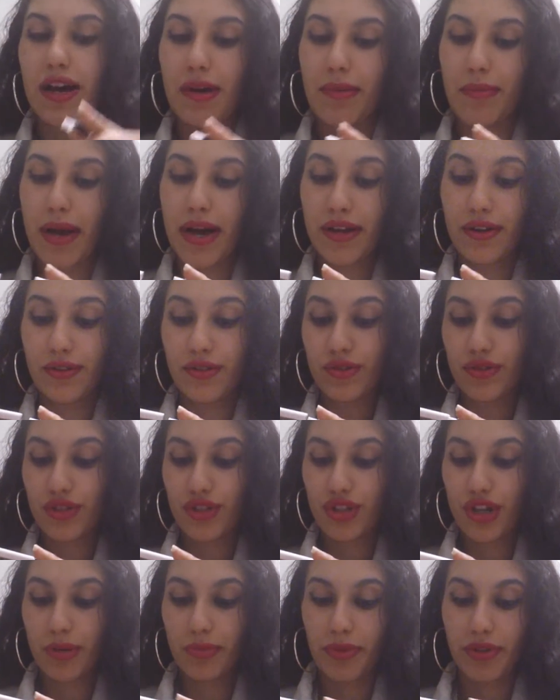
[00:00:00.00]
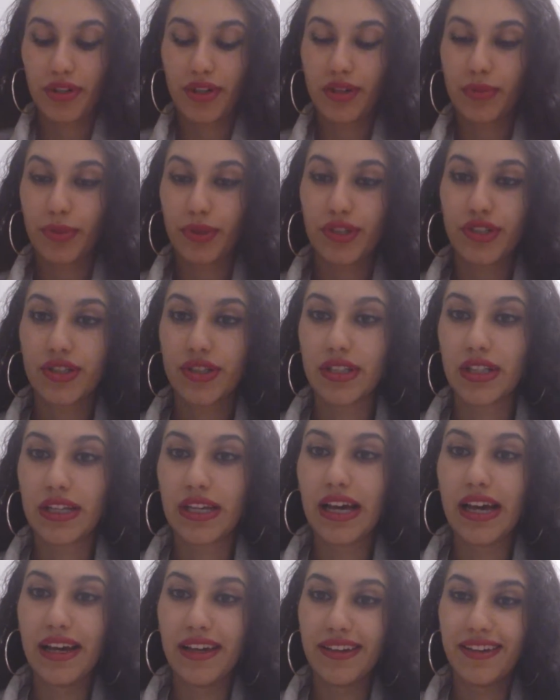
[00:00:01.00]
I don't use the sharpener
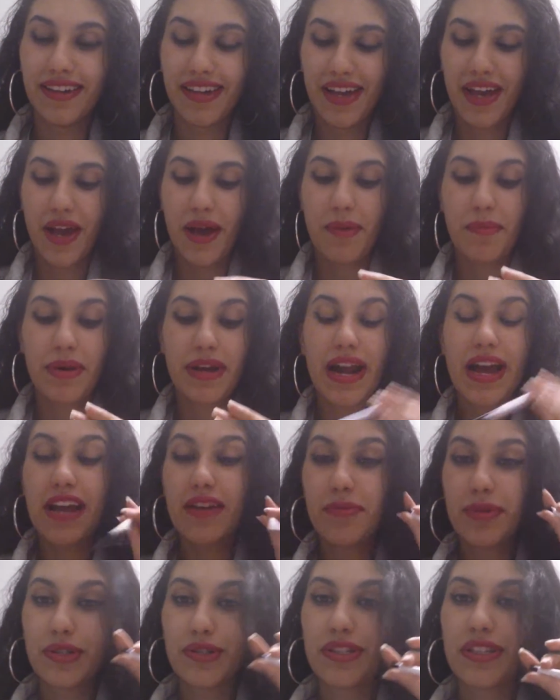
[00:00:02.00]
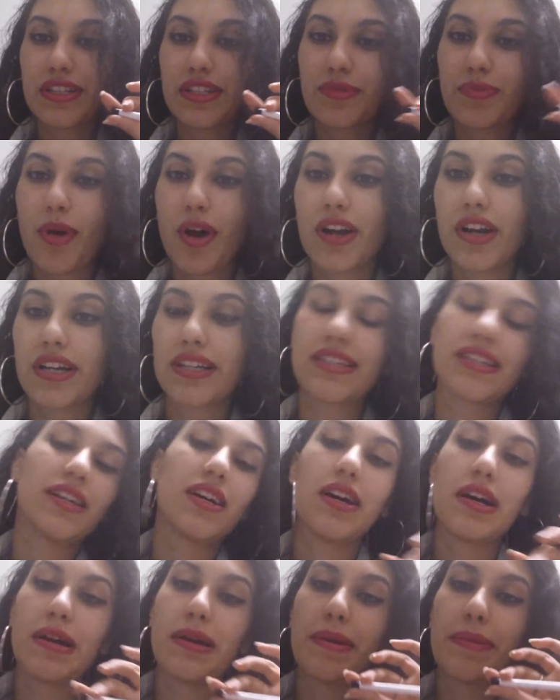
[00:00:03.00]
personally, but I have been using this product
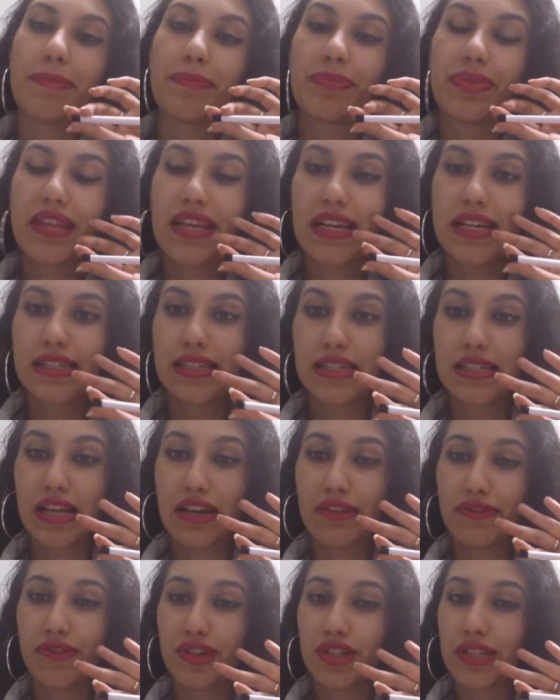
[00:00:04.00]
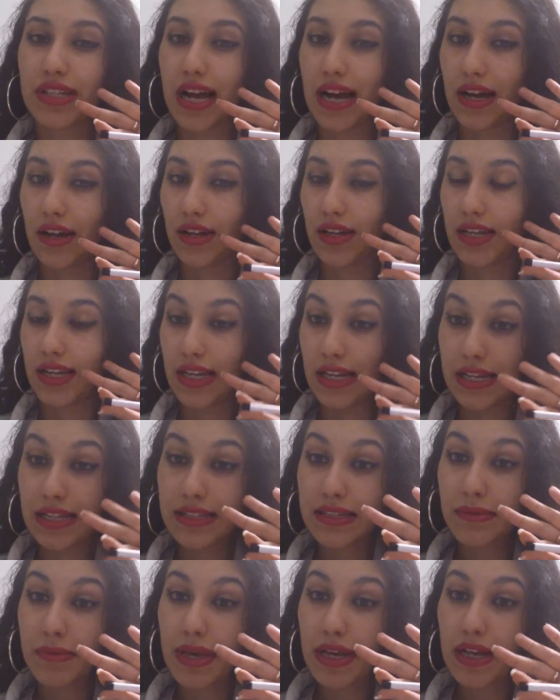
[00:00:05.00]
since I first got
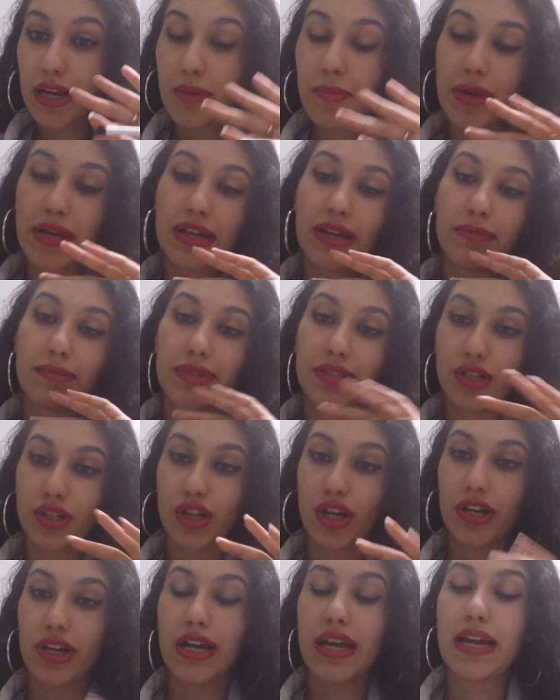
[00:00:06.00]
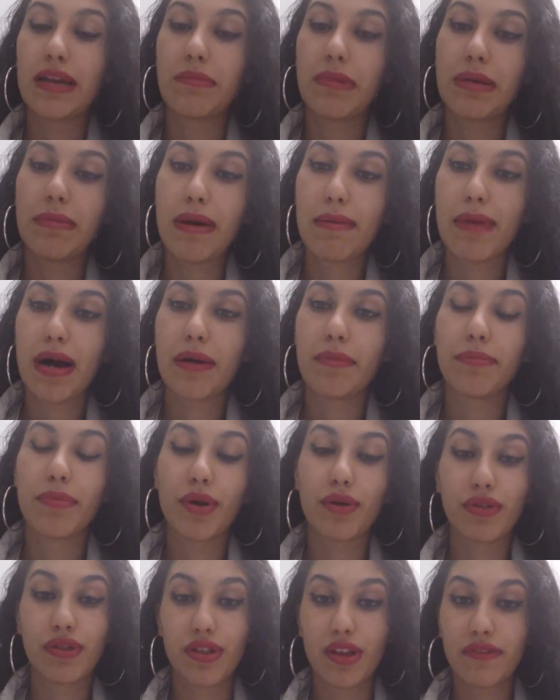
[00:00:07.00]
into makeup, and I'm still on it. And me and my mom
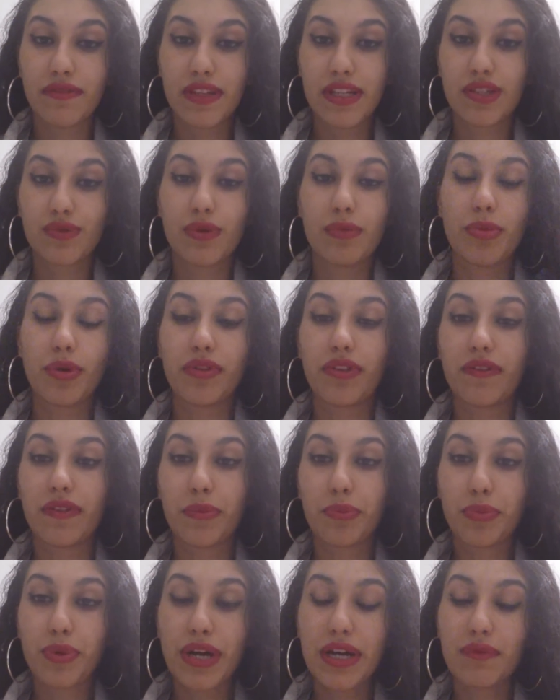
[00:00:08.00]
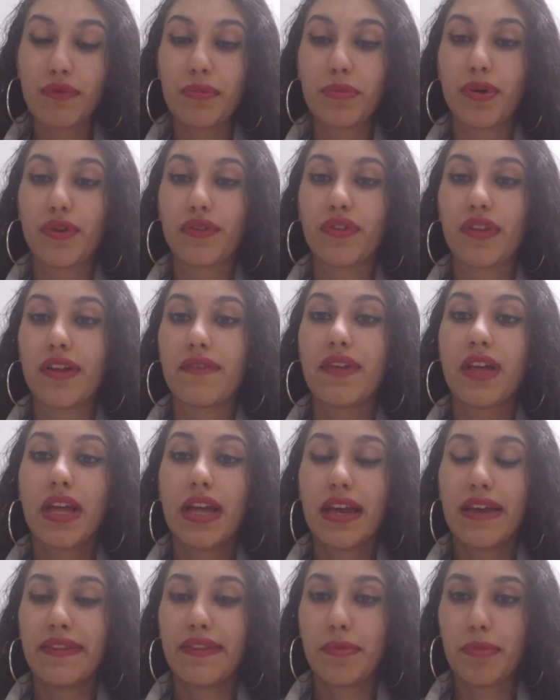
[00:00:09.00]
both love this. We both love the brand. We both love
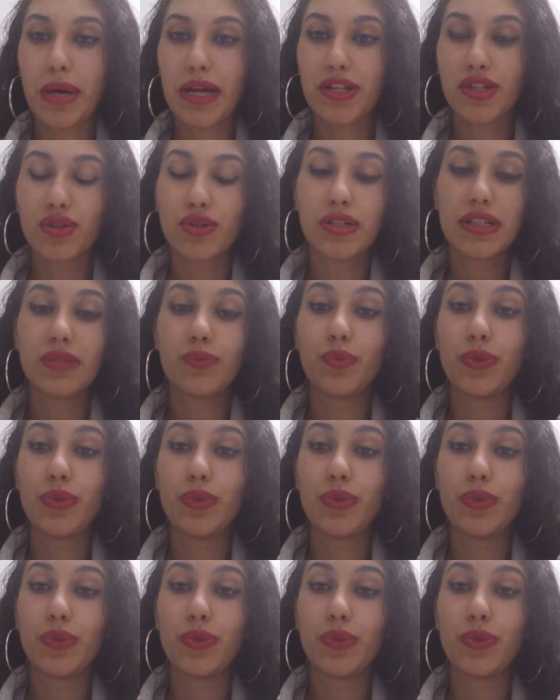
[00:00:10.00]
the pencil.